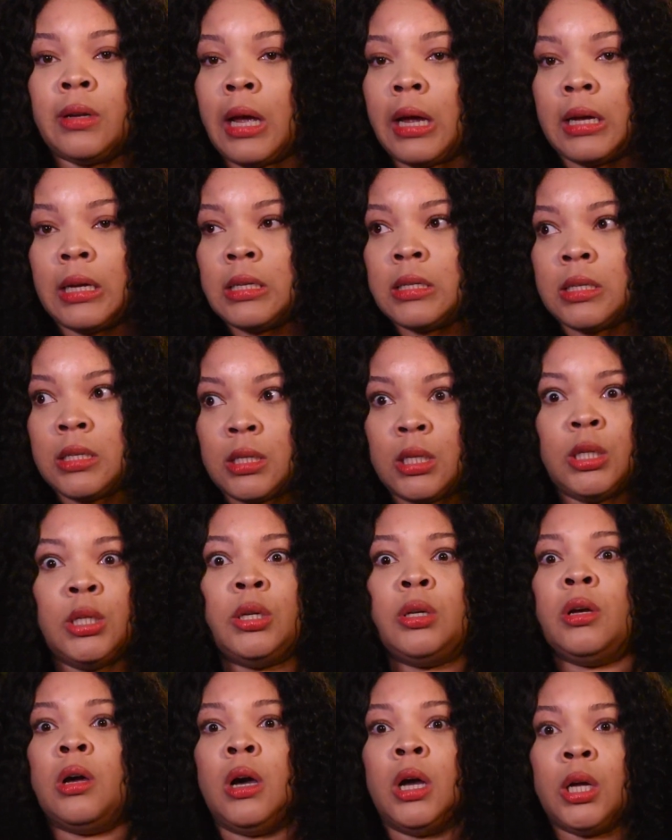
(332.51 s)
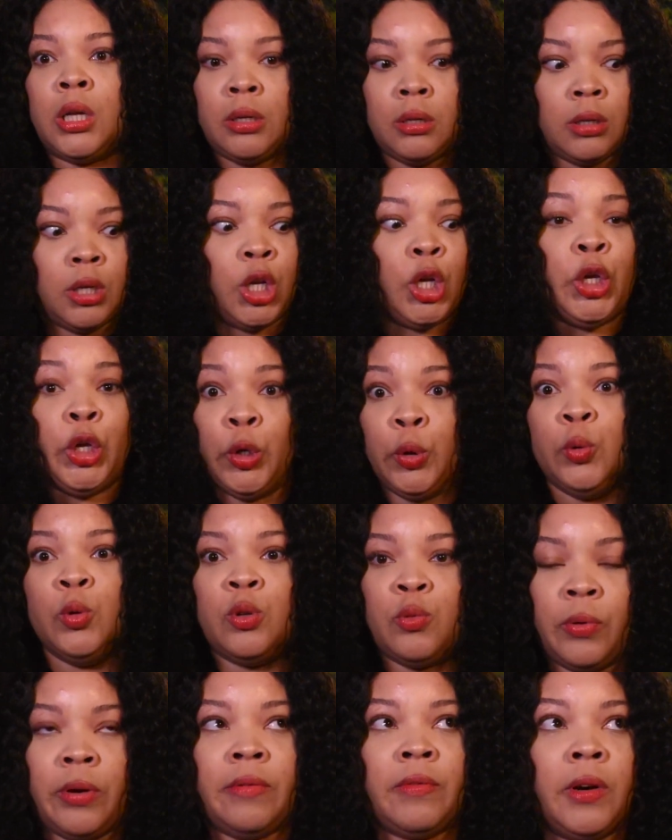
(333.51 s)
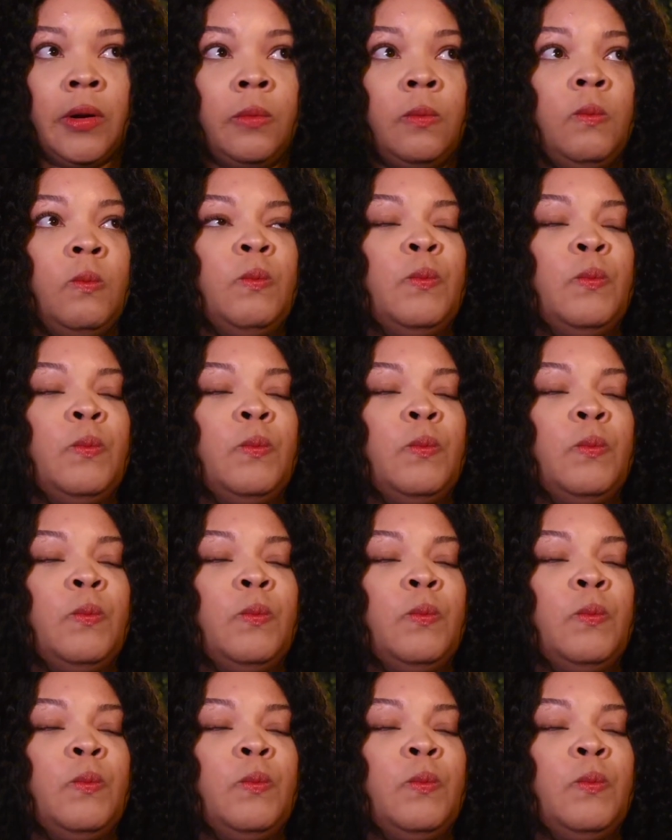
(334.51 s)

Like it's a huge river.